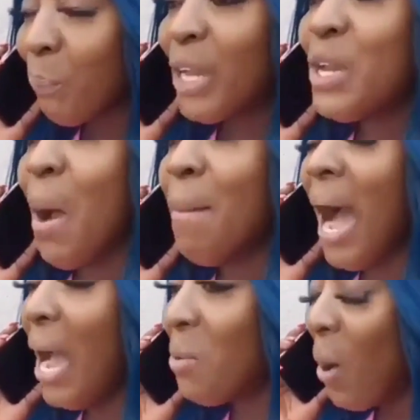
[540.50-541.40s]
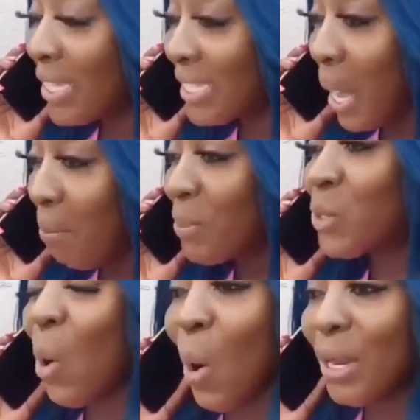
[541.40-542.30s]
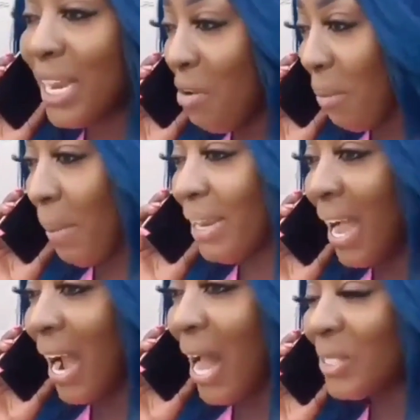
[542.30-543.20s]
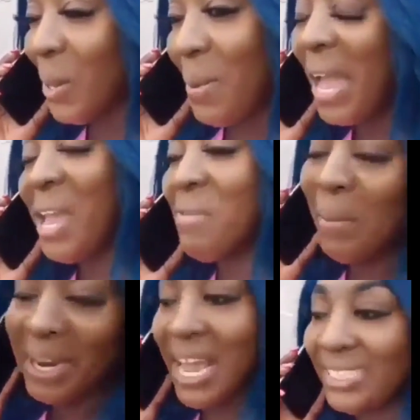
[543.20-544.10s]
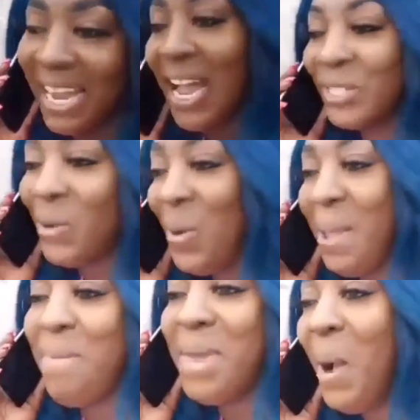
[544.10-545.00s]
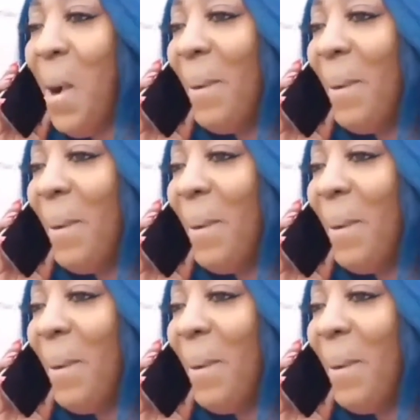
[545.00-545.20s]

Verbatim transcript: The number on WhatsApp, store it. Everybody a call, so me I give everybody a chance. Go there, big up.